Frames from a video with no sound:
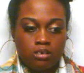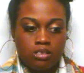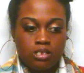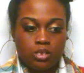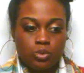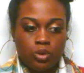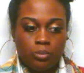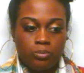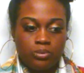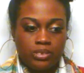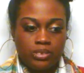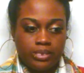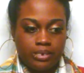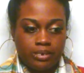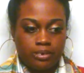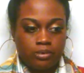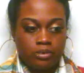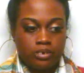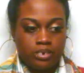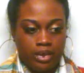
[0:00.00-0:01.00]
This one
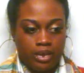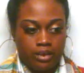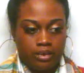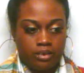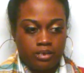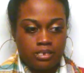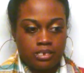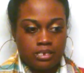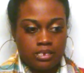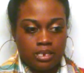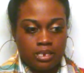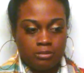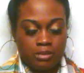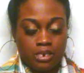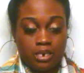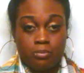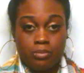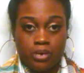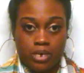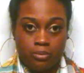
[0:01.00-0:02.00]
particular day, he slept
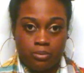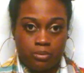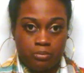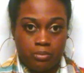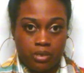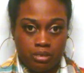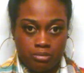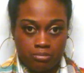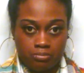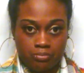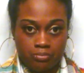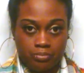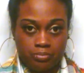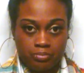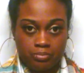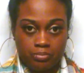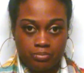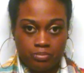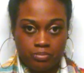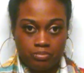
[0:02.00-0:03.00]
in the bed with me.
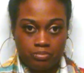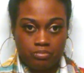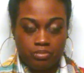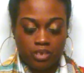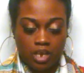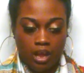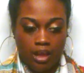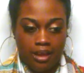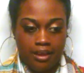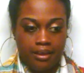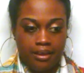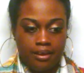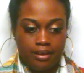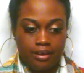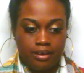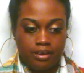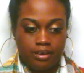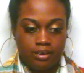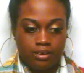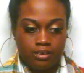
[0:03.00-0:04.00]

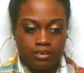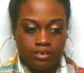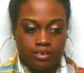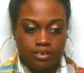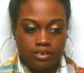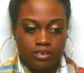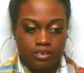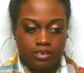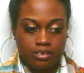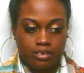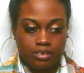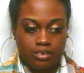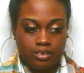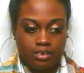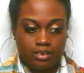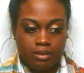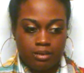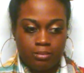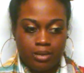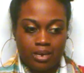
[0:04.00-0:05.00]
And
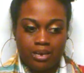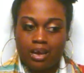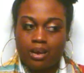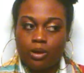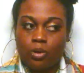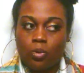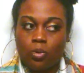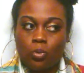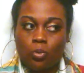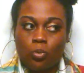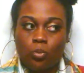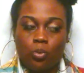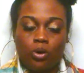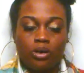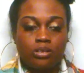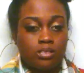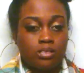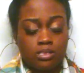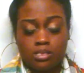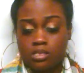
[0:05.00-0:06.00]
I'm like, I don't
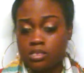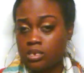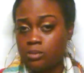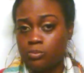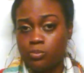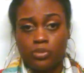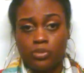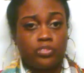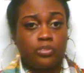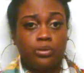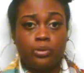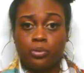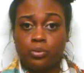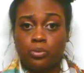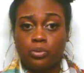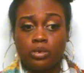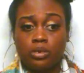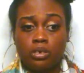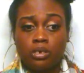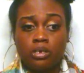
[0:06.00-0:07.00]
want to sleep with you.
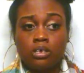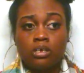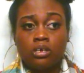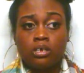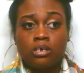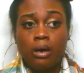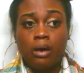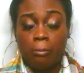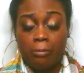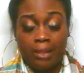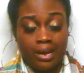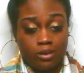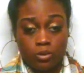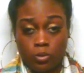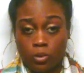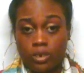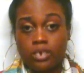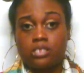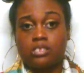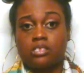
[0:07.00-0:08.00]
I'm not
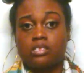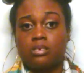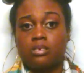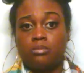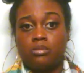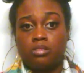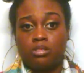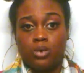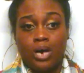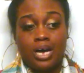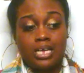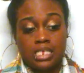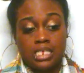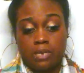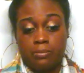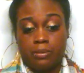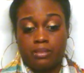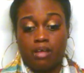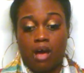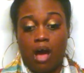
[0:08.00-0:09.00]
going to sleep with you. I'll
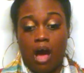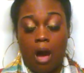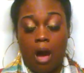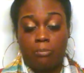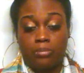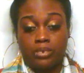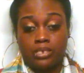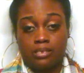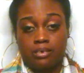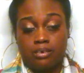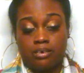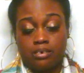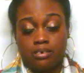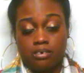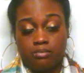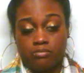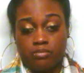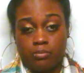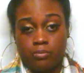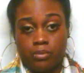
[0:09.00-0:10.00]
sleep at the opposite
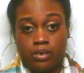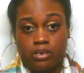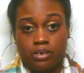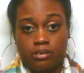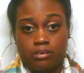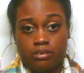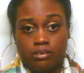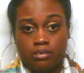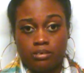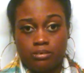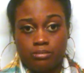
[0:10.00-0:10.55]
end of the bed.